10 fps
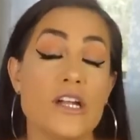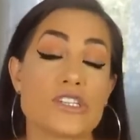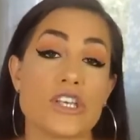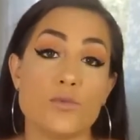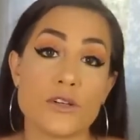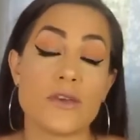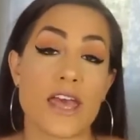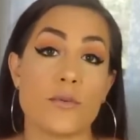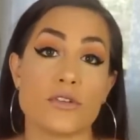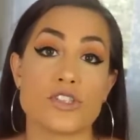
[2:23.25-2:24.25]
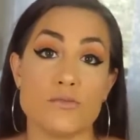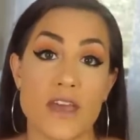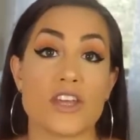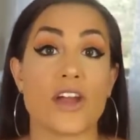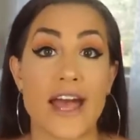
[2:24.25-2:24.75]
So you would be able to
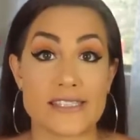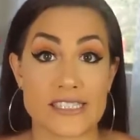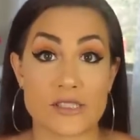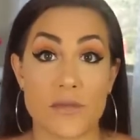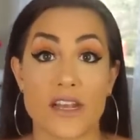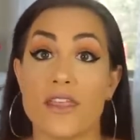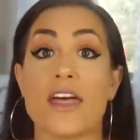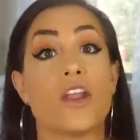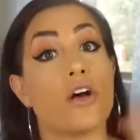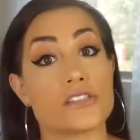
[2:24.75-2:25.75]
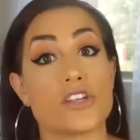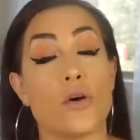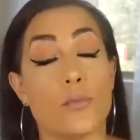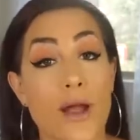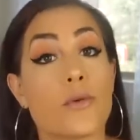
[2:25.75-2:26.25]
make your AdSense money, then
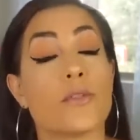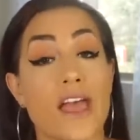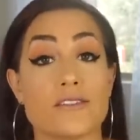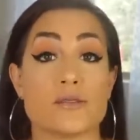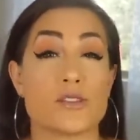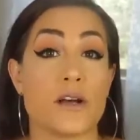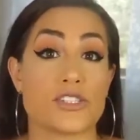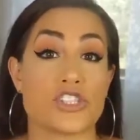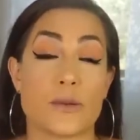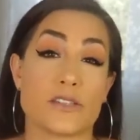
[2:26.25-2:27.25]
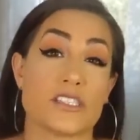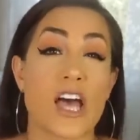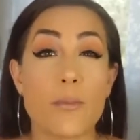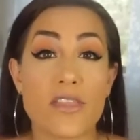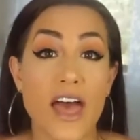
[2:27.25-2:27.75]
also probably have some sponsorships on
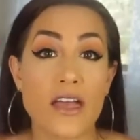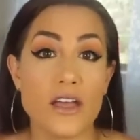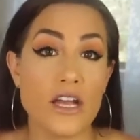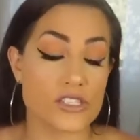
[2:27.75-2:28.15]
top of that.